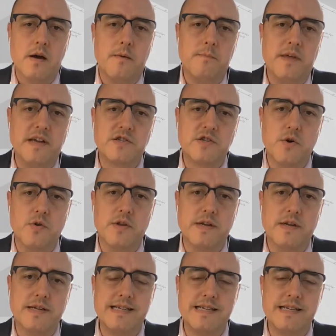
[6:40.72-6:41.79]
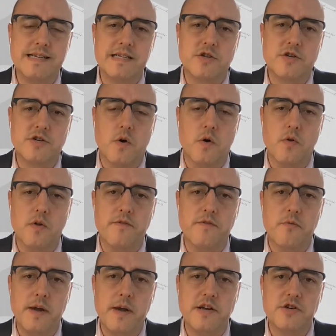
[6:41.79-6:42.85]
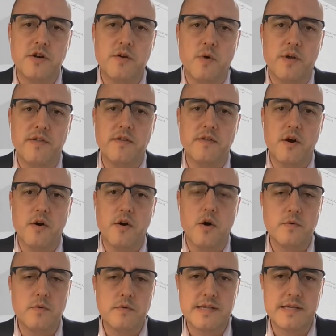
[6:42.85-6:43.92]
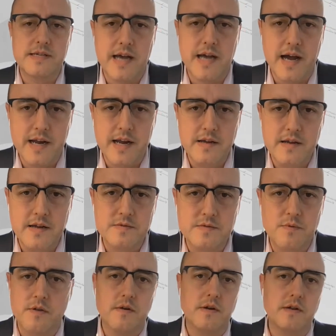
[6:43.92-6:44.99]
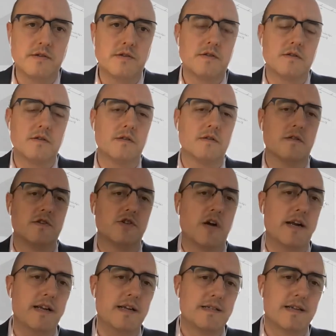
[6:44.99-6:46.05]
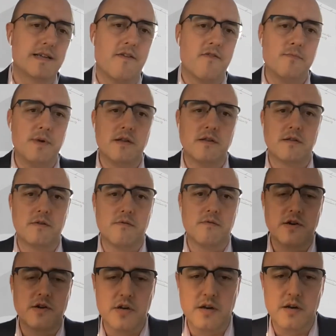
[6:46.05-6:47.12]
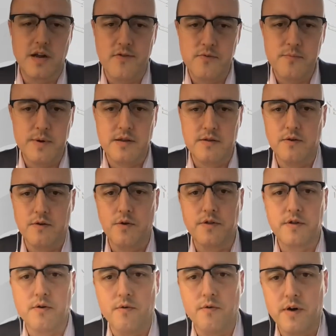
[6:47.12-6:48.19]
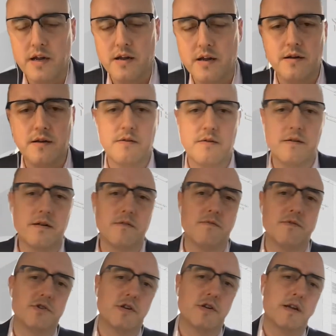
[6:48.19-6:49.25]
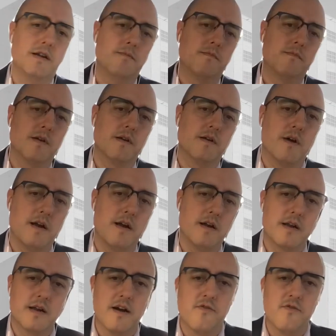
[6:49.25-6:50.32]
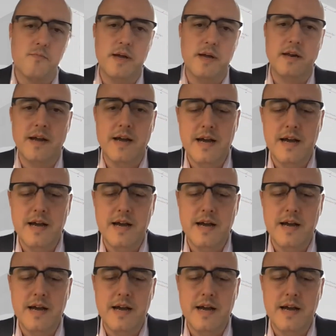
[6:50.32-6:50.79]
They certainly seek to control information within their own societies, whether it's the Chinese government, the Russian government, the North Korean regime, the Iranian government.